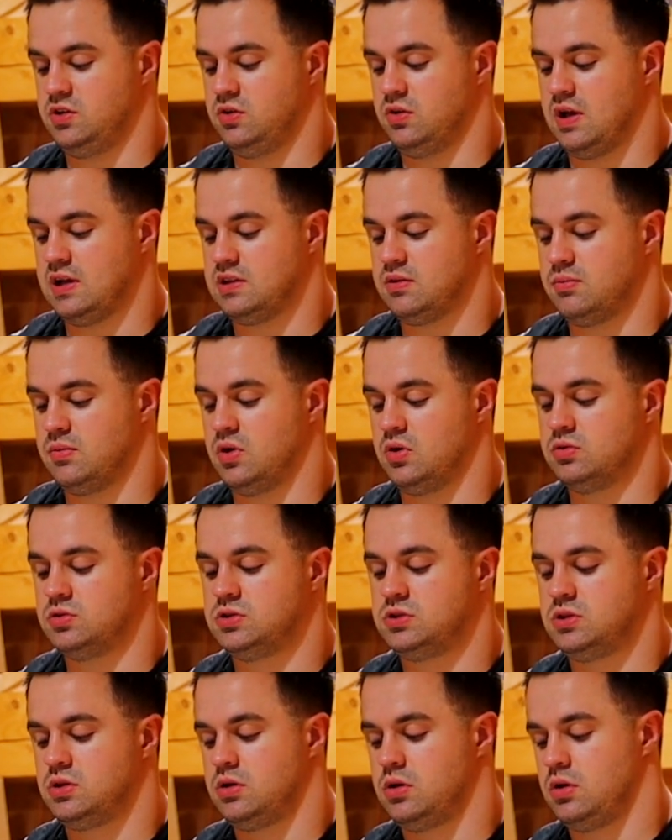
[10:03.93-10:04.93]
do you like the
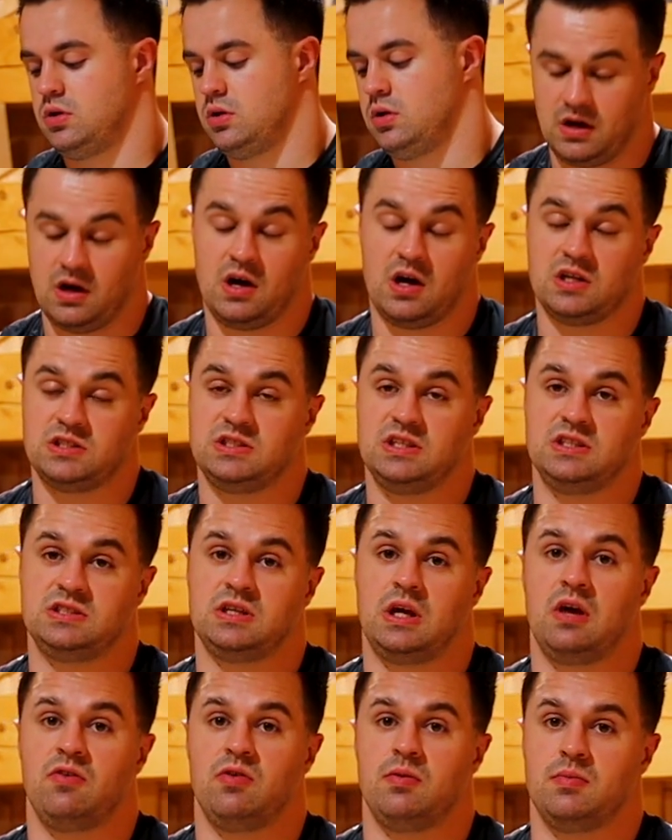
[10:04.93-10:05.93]
most? Honestly, it's
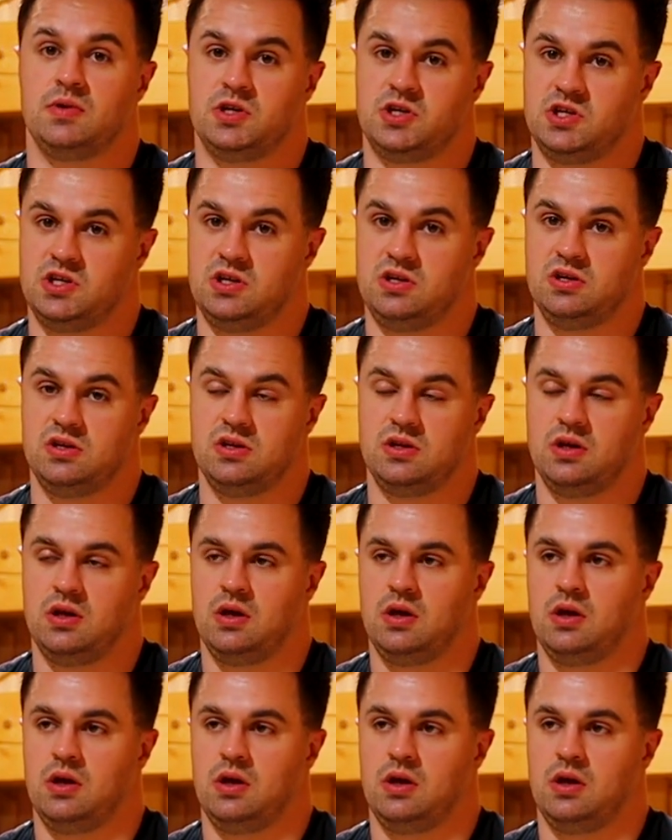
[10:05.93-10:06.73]
not even a machine.